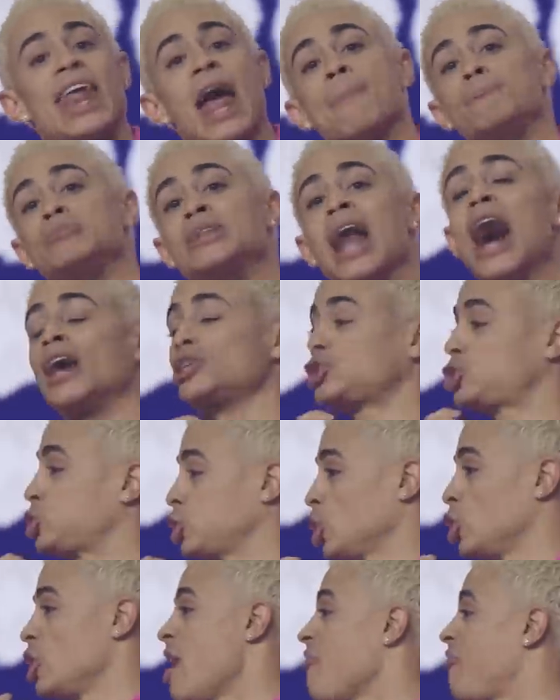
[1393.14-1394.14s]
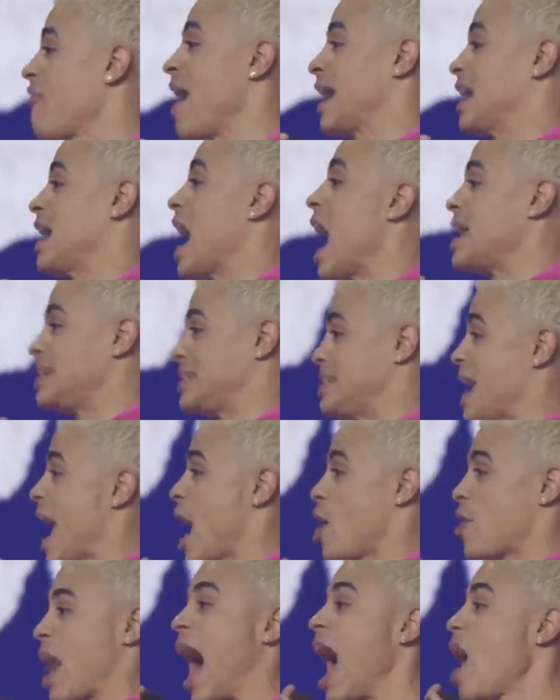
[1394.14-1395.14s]
that I'm not sure if I got
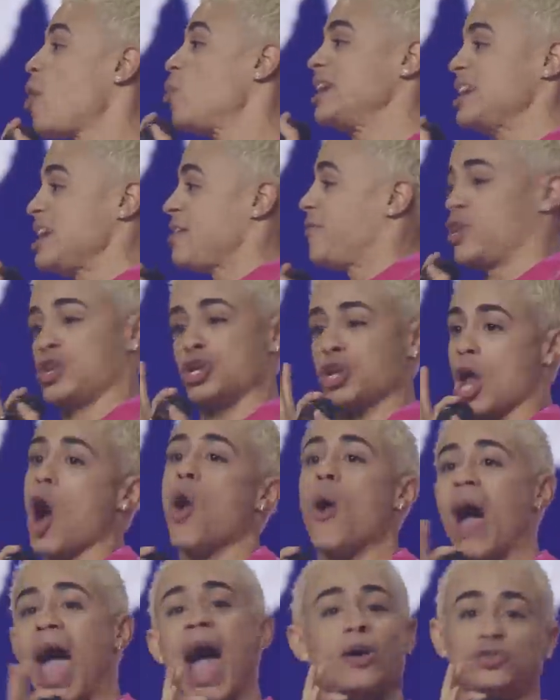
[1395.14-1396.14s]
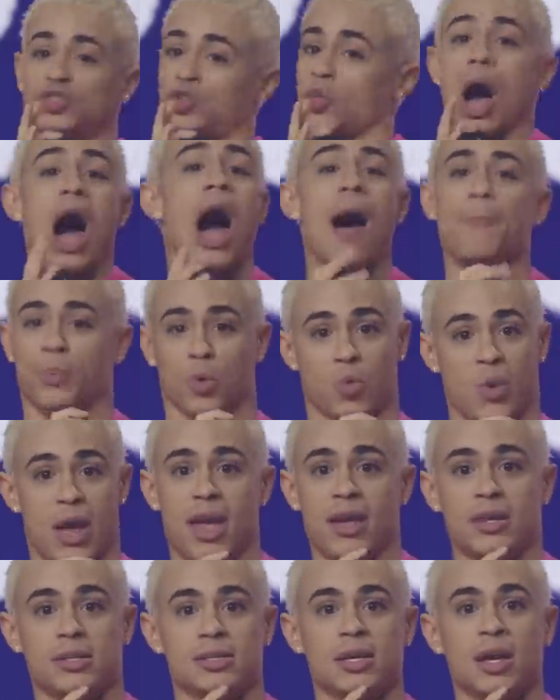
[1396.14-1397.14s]
down, I would even know how to
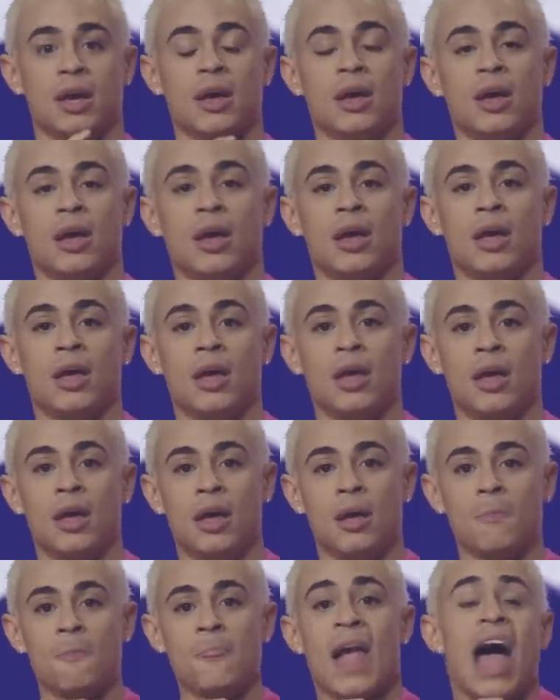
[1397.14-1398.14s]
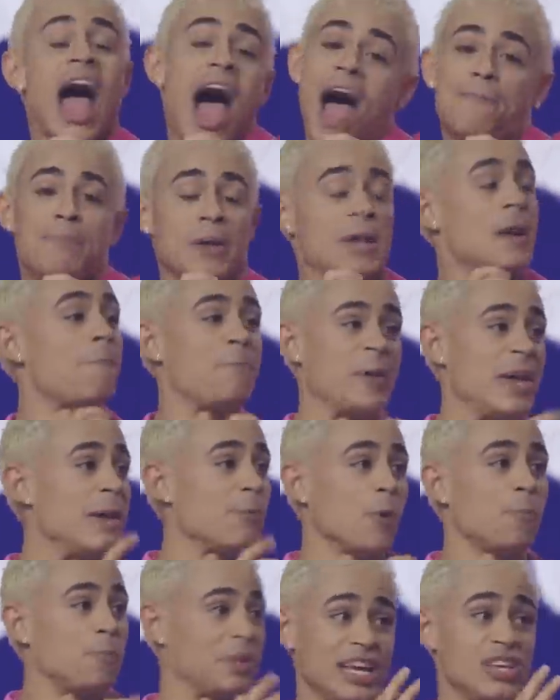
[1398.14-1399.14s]
operate. I've been a
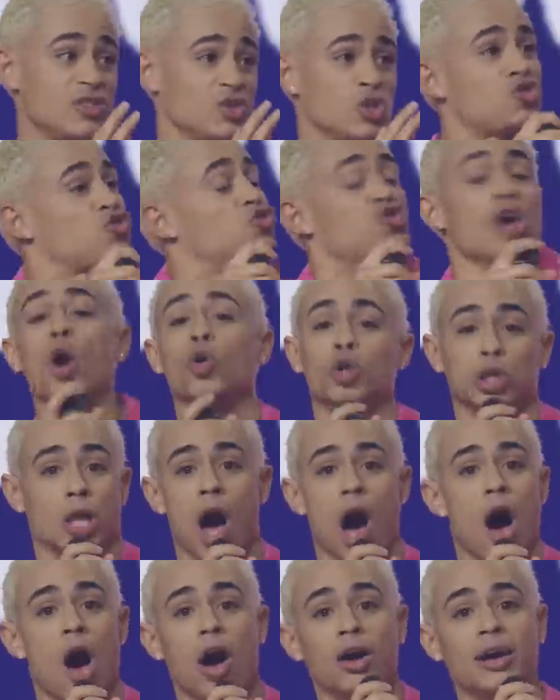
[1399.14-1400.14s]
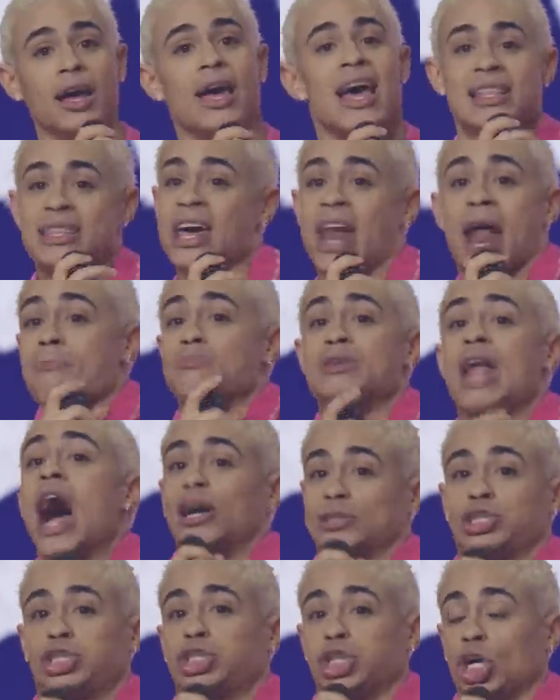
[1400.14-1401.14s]
people pleaser so long that I'm
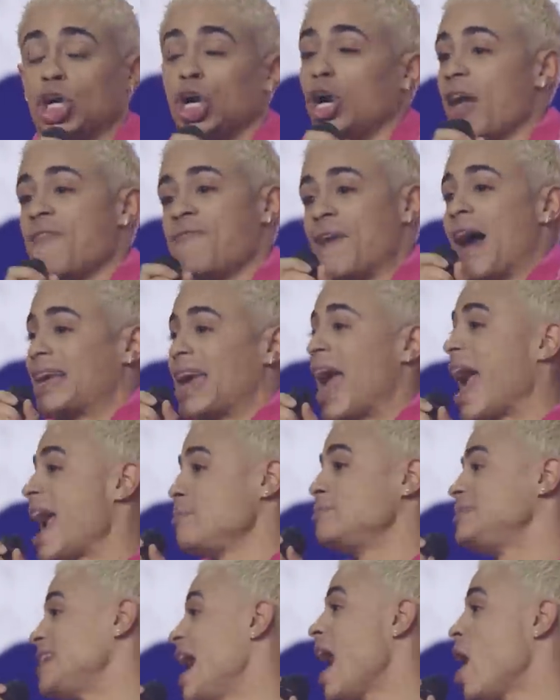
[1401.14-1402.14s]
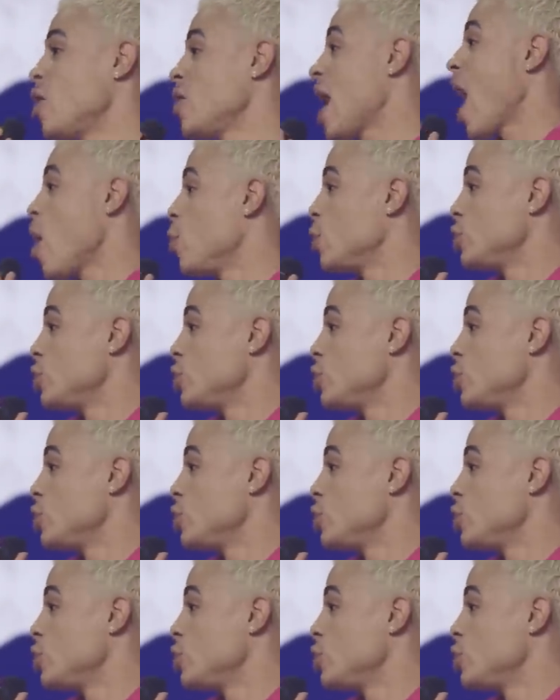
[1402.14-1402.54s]
not sure if I came down,